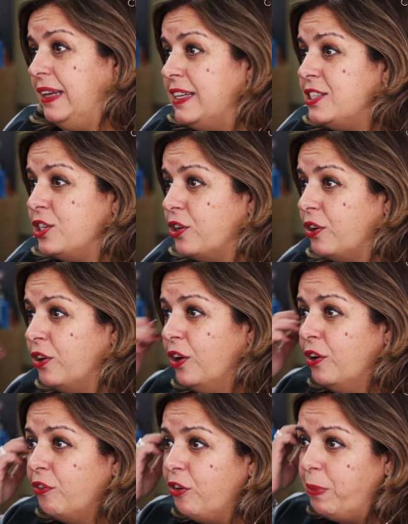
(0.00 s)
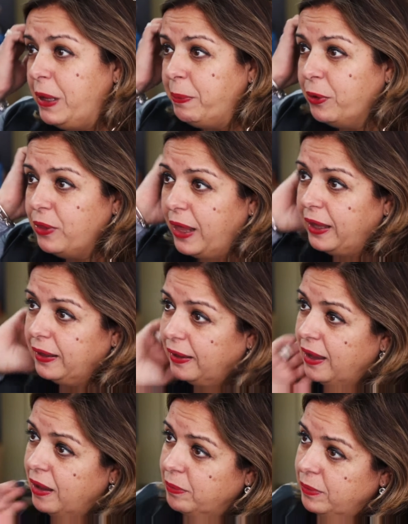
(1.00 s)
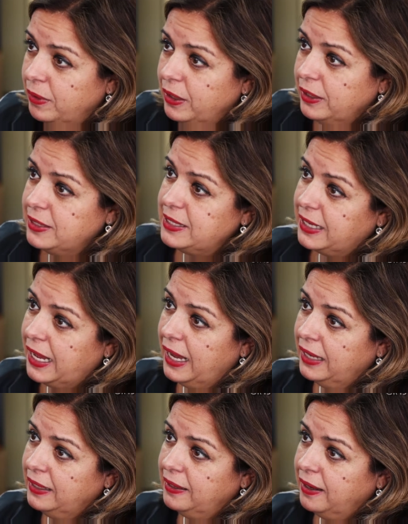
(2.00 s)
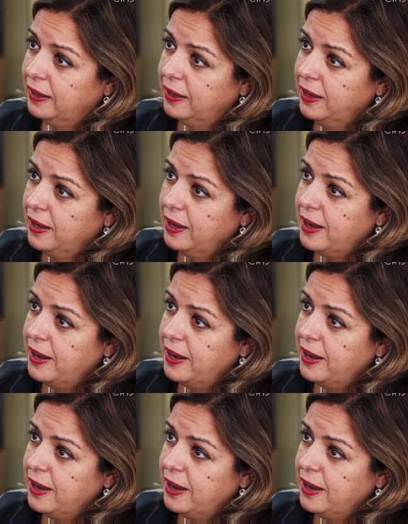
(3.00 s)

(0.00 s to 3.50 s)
easier for people that come to Canada.